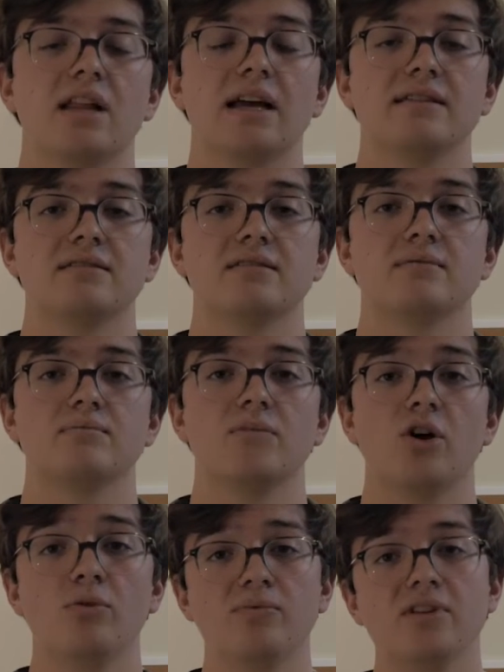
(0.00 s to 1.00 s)
lights,
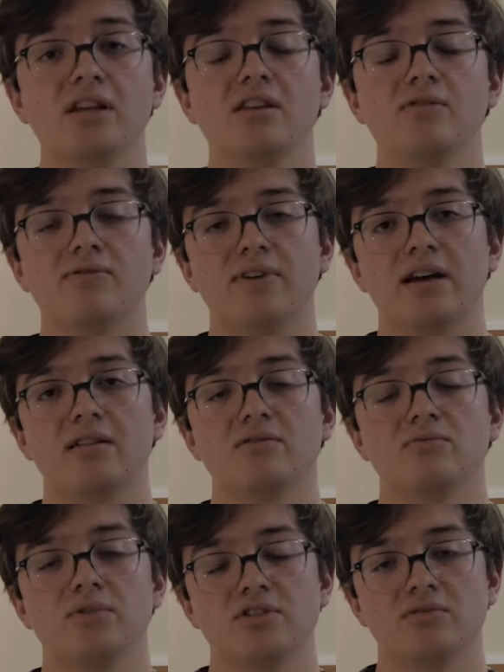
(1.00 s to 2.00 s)
hopefully you
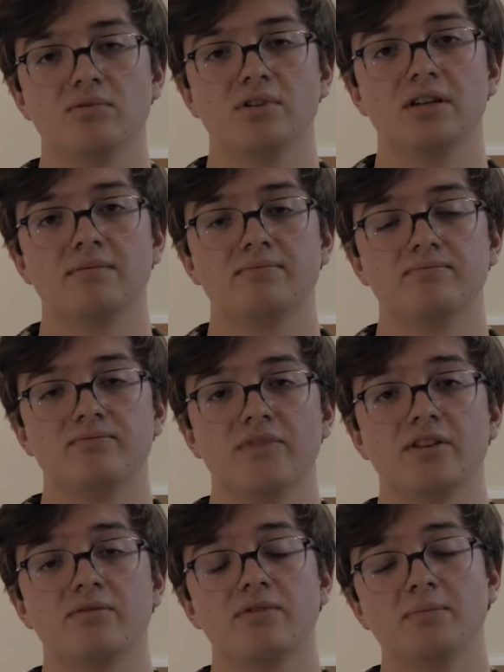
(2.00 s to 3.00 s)
found what you wanted.
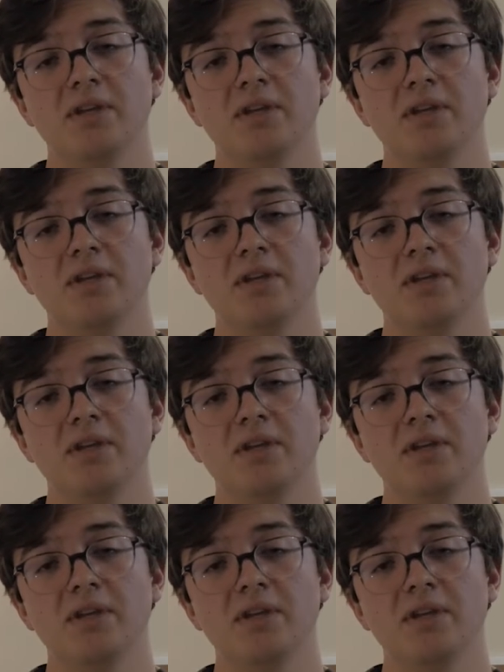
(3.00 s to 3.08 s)
For